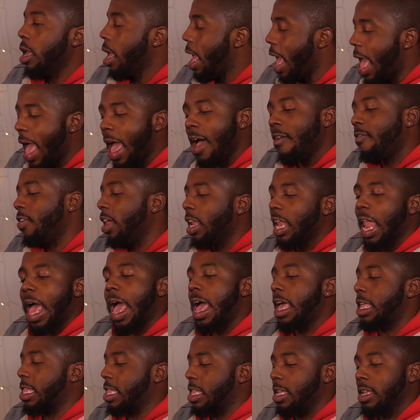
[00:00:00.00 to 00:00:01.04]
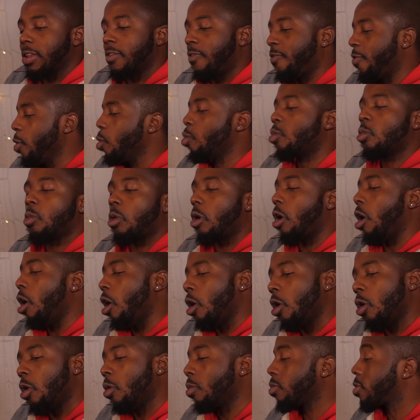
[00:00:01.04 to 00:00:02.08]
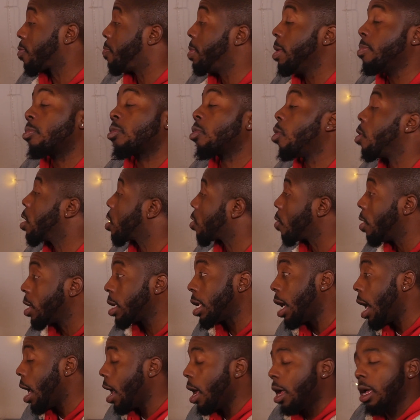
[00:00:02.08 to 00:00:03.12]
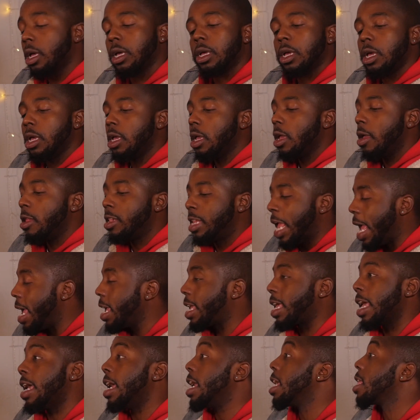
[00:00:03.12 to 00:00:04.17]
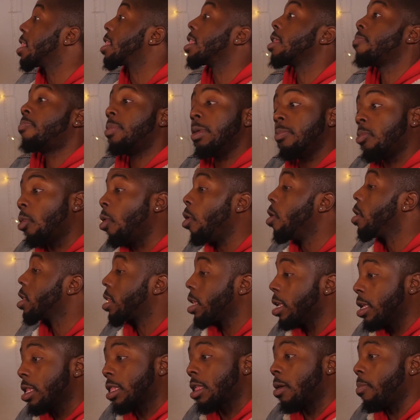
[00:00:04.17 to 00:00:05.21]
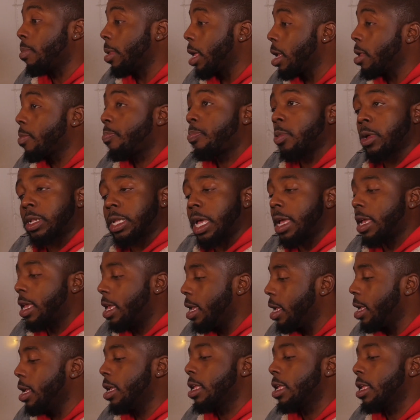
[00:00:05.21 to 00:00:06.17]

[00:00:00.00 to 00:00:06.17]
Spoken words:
that's everlasting. Funeral homes, people always want to die. Daycares, people always need someplace to put